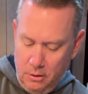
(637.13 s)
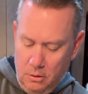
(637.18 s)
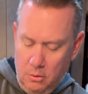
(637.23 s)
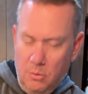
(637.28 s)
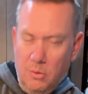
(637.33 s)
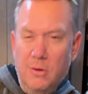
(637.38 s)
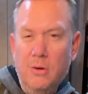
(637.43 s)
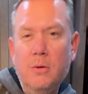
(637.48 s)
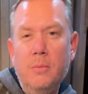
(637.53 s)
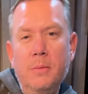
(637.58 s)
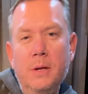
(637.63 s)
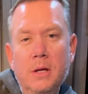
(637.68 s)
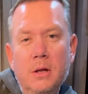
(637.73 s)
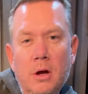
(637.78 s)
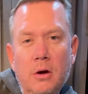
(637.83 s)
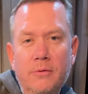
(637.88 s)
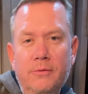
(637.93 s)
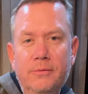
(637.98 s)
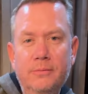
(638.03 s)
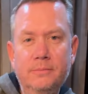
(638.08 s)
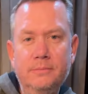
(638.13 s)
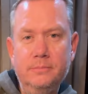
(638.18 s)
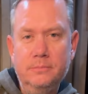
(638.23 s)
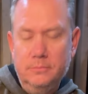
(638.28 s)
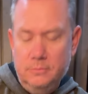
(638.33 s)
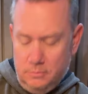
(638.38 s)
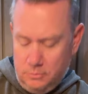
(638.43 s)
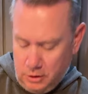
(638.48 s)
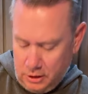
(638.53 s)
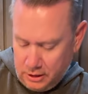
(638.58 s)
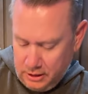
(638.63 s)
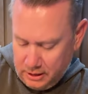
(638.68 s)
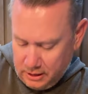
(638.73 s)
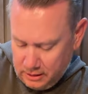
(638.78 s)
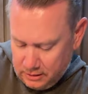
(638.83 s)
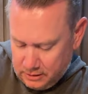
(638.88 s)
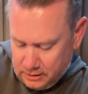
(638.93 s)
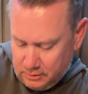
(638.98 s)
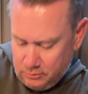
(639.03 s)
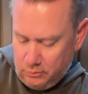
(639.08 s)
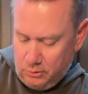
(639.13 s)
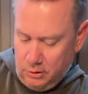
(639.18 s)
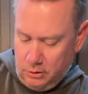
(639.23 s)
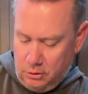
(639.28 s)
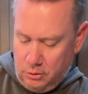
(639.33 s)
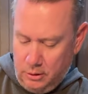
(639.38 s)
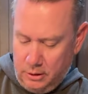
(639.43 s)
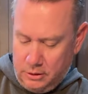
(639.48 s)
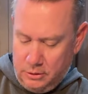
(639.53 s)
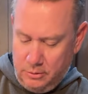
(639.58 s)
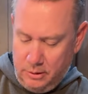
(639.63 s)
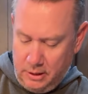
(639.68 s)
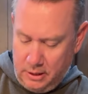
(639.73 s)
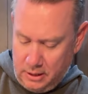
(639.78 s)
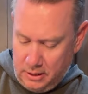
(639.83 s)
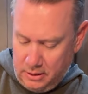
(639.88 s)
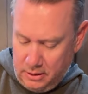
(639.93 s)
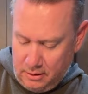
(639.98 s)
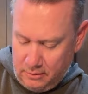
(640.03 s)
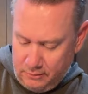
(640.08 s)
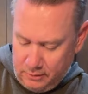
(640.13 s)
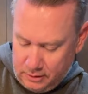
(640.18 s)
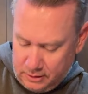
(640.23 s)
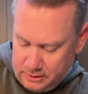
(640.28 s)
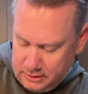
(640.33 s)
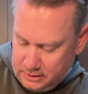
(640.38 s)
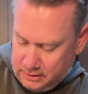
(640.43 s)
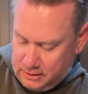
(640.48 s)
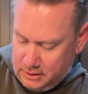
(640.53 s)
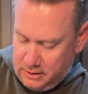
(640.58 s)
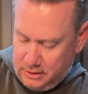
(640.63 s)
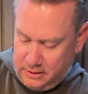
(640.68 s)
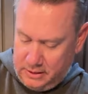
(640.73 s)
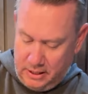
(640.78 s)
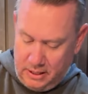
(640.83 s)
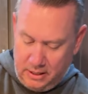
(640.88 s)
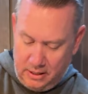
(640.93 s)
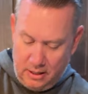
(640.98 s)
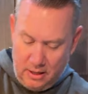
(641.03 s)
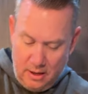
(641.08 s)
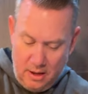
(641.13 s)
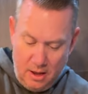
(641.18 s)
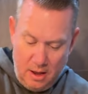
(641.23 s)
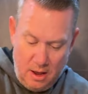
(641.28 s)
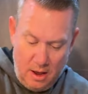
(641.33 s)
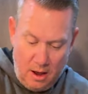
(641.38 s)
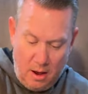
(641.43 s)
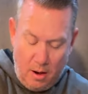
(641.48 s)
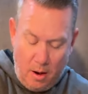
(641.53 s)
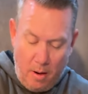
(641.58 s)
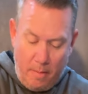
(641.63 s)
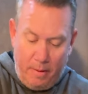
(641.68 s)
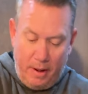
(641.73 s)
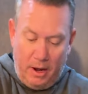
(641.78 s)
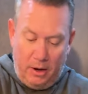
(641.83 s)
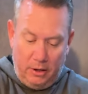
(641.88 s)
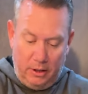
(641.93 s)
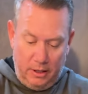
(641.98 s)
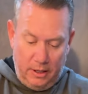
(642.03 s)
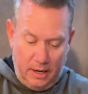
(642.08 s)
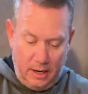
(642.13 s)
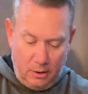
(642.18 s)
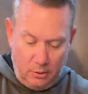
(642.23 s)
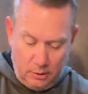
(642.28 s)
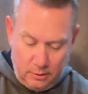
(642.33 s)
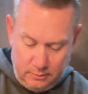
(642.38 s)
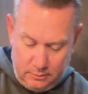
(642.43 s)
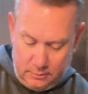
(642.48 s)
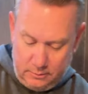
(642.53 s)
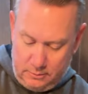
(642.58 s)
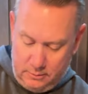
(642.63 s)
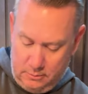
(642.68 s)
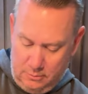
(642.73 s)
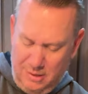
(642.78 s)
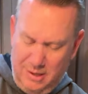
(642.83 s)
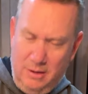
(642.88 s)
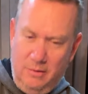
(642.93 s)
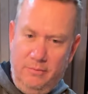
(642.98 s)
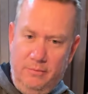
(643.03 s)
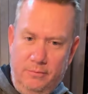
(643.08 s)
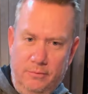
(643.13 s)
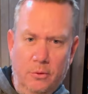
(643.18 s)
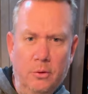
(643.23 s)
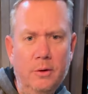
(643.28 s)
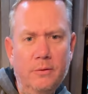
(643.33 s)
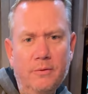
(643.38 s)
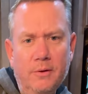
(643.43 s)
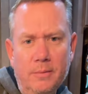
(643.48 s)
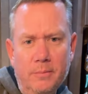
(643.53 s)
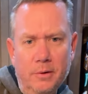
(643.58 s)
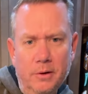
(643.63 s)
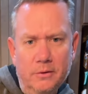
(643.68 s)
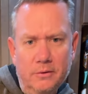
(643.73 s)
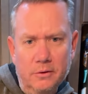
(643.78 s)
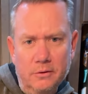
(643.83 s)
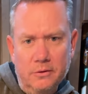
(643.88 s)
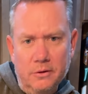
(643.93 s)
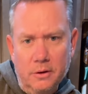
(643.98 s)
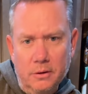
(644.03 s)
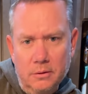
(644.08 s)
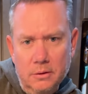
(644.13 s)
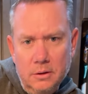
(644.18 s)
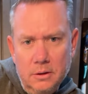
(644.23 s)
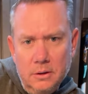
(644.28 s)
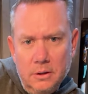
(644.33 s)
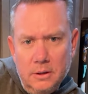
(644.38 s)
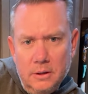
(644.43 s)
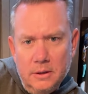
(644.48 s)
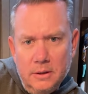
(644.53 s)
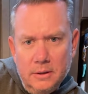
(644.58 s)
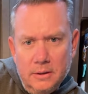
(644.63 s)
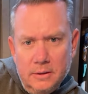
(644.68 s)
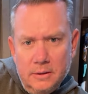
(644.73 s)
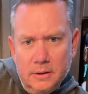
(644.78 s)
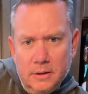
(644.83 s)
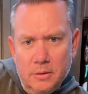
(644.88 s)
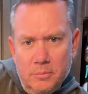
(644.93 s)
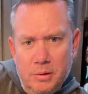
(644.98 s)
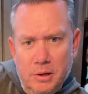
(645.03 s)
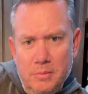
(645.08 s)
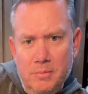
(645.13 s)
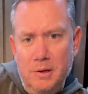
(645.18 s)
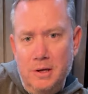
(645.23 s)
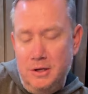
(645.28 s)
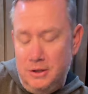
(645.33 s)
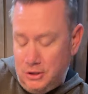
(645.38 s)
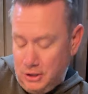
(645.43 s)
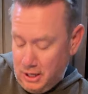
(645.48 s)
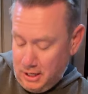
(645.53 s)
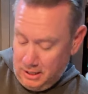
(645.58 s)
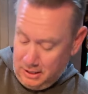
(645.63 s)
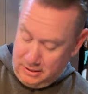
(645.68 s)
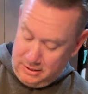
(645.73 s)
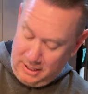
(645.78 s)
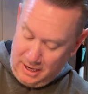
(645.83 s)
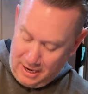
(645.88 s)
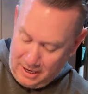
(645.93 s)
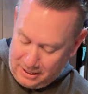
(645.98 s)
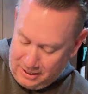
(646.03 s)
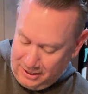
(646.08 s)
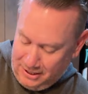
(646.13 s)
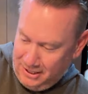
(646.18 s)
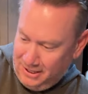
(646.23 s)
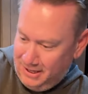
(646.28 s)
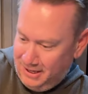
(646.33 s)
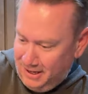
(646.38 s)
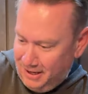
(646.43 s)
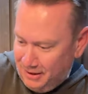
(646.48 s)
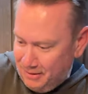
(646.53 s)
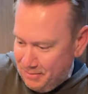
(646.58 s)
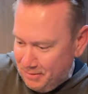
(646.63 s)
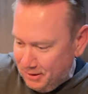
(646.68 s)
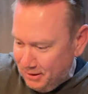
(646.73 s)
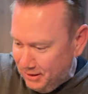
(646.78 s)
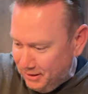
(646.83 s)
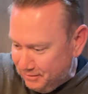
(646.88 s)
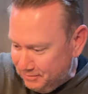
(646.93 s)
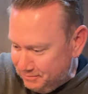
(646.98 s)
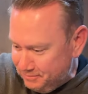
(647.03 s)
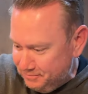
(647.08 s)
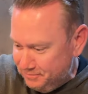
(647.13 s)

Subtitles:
We're doing a meatloaf. Trying to get it done real quick so we can get it in the oven because it's gonna take about an hour. Well, 45 minutes or so. PB&J, exactly, Alberto.